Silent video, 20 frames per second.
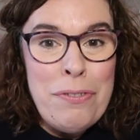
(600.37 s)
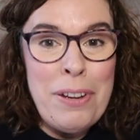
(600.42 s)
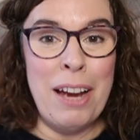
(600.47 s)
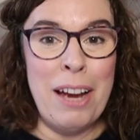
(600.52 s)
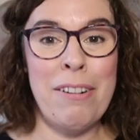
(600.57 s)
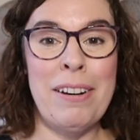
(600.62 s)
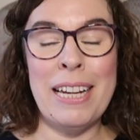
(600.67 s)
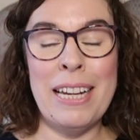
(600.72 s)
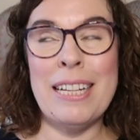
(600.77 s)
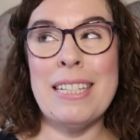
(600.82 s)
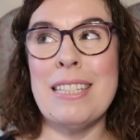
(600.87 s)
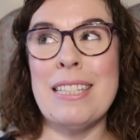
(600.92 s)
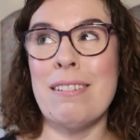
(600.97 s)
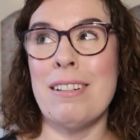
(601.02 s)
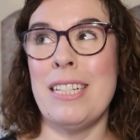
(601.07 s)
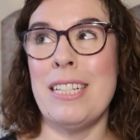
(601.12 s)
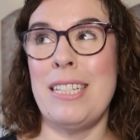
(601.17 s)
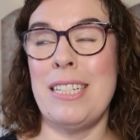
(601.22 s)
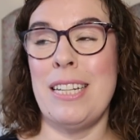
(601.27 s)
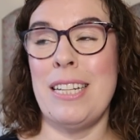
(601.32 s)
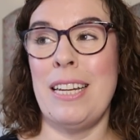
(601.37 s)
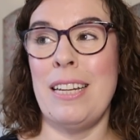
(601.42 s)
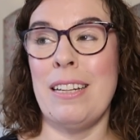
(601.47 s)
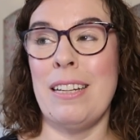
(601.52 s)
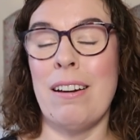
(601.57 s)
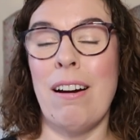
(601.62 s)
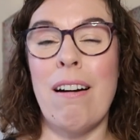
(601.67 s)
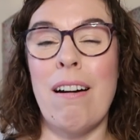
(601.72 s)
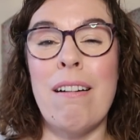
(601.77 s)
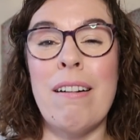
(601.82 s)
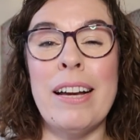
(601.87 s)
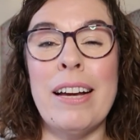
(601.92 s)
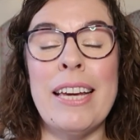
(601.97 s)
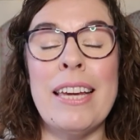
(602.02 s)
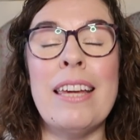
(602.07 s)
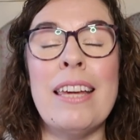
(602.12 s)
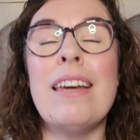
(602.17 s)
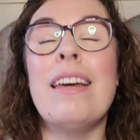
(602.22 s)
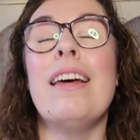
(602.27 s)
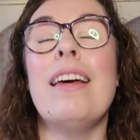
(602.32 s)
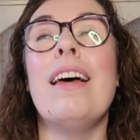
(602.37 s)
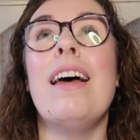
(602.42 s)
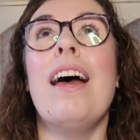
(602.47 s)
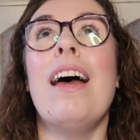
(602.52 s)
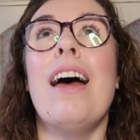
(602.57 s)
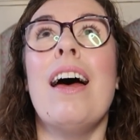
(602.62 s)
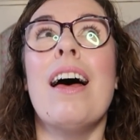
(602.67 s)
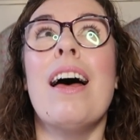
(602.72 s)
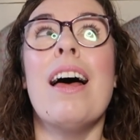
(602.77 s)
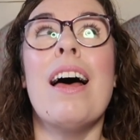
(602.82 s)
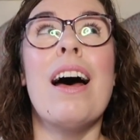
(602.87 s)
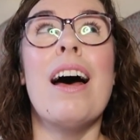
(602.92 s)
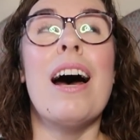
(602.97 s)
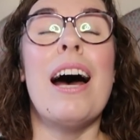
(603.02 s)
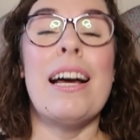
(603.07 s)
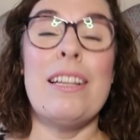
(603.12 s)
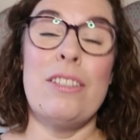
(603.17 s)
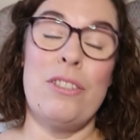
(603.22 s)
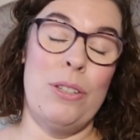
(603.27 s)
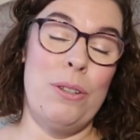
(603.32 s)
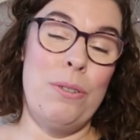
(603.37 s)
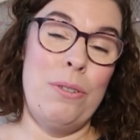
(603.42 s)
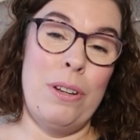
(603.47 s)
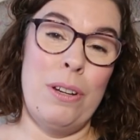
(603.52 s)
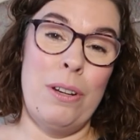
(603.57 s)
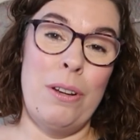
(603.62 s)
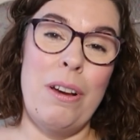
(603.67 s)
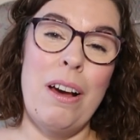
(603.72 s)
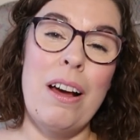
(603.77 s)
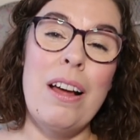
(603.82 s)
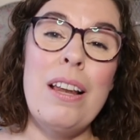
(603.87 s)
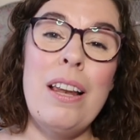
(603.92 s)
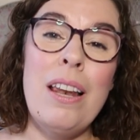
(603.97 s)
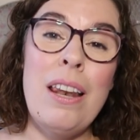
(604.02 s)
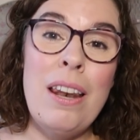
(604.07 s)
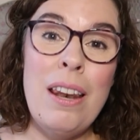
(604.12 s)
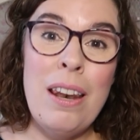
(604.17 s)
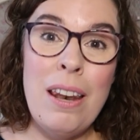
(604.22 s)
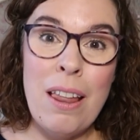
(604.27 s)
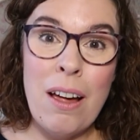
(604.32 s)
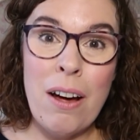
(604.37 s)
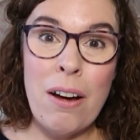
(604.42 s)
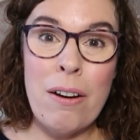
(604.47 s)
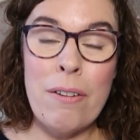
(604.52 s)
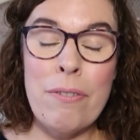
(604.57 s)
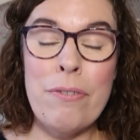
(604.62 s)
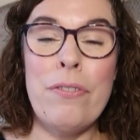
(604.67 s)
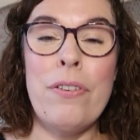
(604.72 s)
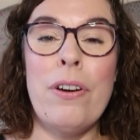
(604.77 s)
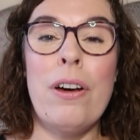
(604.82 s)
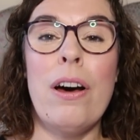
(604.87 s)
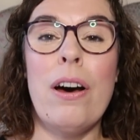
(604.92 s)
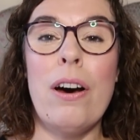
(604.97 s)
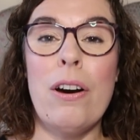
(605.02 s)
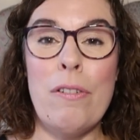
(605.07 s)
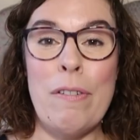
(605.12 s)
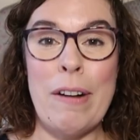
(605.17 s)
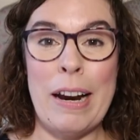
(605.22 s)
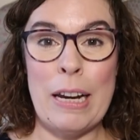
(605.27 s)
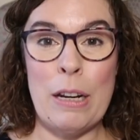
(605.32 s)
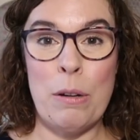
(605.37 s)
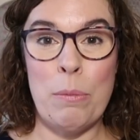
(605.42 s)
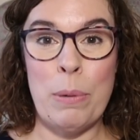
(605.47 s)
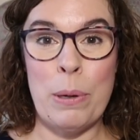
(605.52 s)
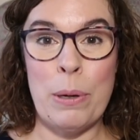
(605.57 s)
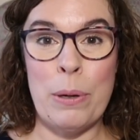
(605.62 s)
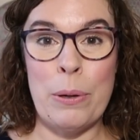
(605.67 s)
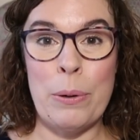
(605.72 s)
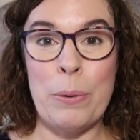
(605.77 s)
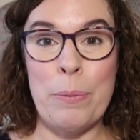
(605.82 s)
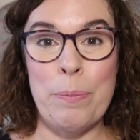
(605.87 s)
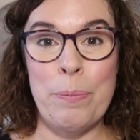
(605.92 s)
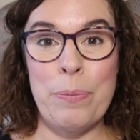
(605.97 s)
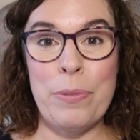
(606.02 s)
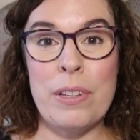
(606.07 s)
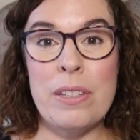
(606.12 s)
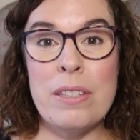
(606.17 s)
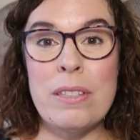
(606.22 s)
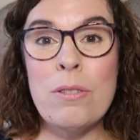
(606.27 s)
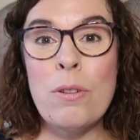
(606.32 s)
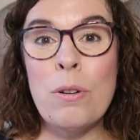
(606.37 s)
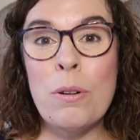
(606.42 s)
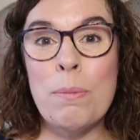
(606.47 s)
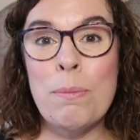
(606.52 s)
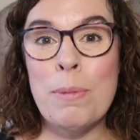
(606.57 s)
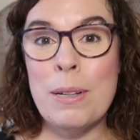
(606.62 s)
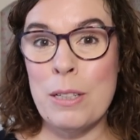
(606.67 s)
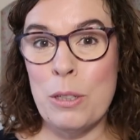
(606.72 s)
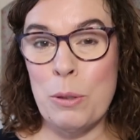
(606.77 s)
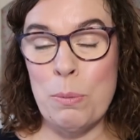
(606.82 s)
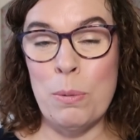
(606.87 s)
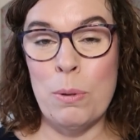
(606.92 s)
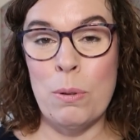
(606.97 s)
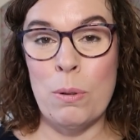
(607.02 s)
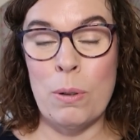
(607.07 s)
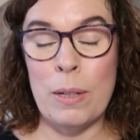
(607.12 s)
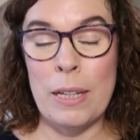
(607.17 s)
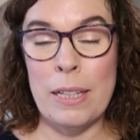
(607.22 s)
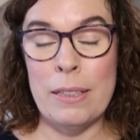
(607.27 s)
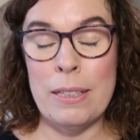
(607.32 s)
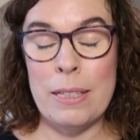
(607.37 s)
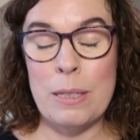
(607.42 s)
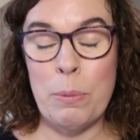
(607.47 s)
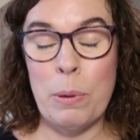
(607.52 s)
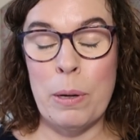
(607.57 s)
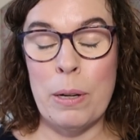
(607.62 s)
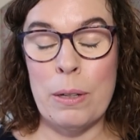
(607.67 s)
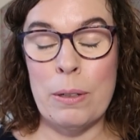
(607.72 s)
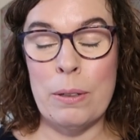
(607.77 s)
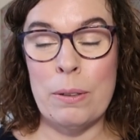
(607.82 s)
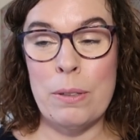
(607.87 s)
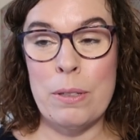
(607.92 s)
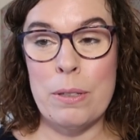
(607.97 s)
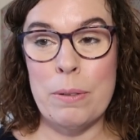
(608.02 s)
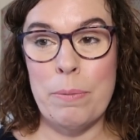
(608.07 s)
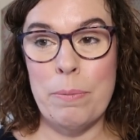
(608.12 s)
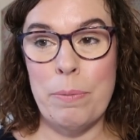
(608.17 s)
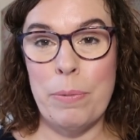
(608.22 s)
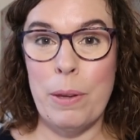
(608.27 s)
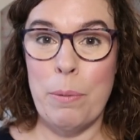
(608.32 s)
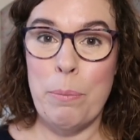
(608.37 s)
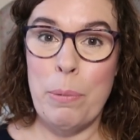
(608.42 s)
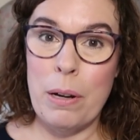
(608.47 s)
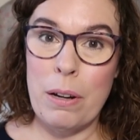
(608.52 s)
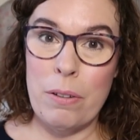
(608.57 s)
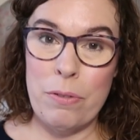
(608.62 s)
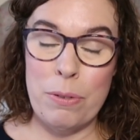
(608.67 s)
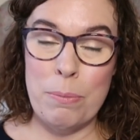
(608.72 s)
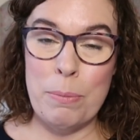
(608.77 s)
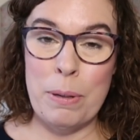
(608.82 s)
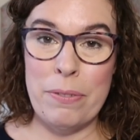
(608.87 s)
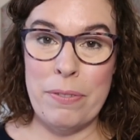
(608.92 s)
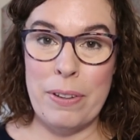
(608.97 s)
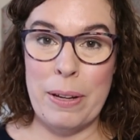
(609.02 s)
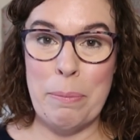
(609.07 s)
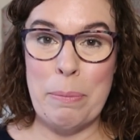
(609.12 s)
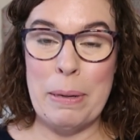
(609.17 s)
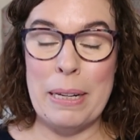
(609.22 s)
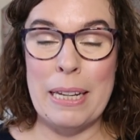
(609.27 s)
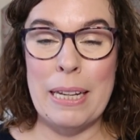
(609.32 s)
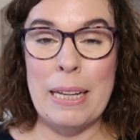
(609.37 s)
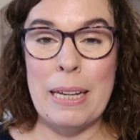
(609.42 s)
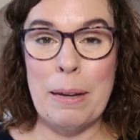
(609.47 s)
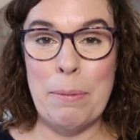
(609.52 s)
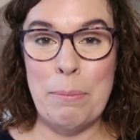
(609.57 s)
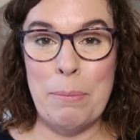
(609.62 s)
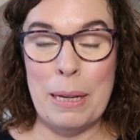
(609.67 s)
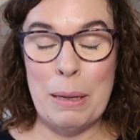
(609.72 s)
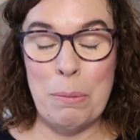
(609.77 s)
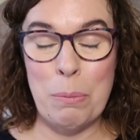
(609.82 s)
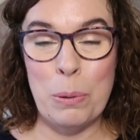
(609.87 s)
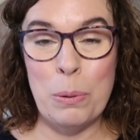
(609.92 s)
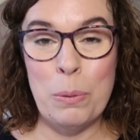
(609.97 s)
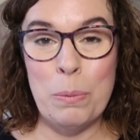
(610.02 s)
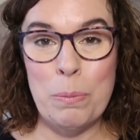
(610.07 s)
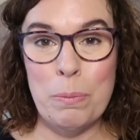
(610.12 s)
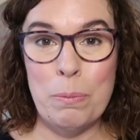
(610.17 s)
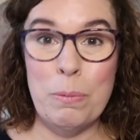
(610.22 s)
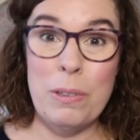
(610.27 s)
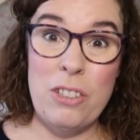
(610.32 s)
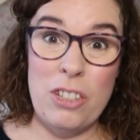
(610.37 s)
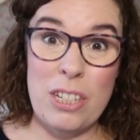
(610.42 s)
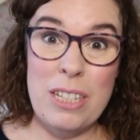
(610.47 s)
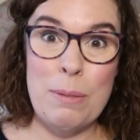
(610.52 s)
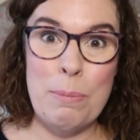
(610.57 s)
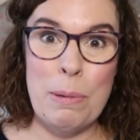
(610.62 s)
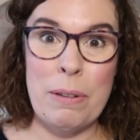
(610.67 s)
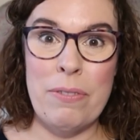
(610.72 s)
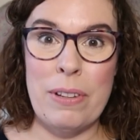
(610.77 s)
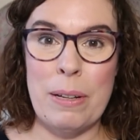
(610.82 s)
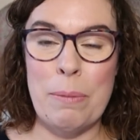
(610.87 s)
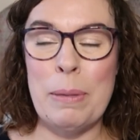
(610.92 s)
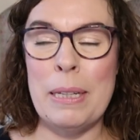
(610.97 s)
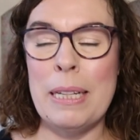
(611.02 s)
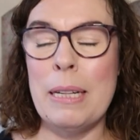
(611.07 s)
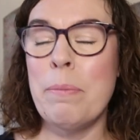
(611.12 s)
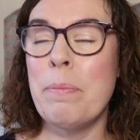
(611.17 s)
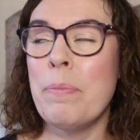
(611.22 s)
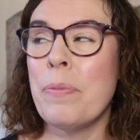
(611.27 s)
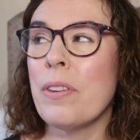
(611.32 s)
very exciting. I, as you know, love a rainbow. There's not much more in this world apart from my family and Mabel, which is my family,